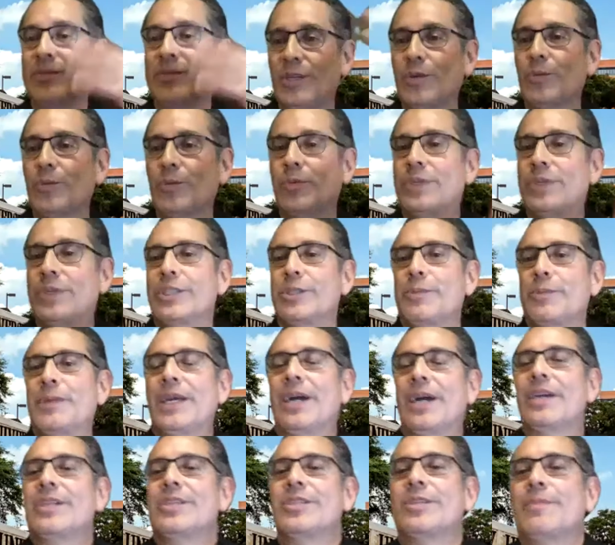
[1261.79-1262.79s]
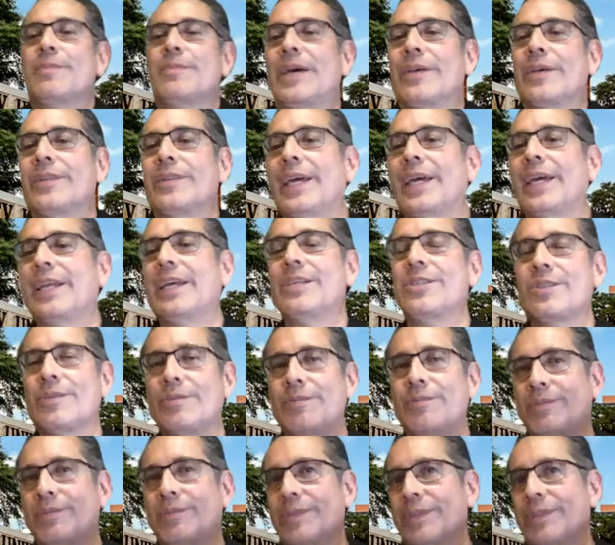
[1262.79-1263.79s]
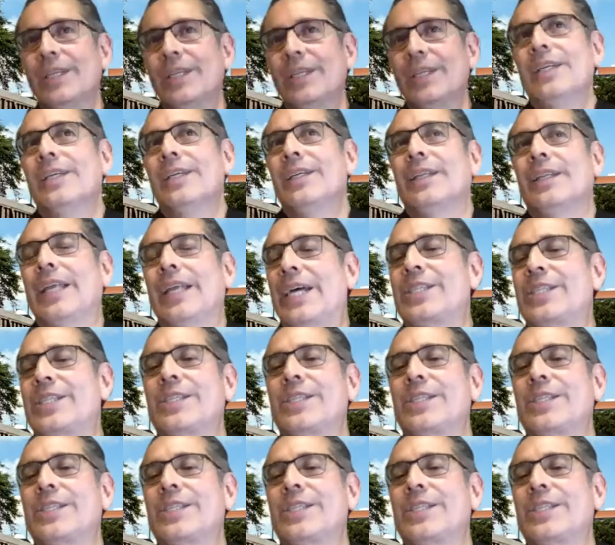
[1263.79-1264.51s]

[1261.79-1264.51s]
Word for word: You know, we, let's be honest about that. As of last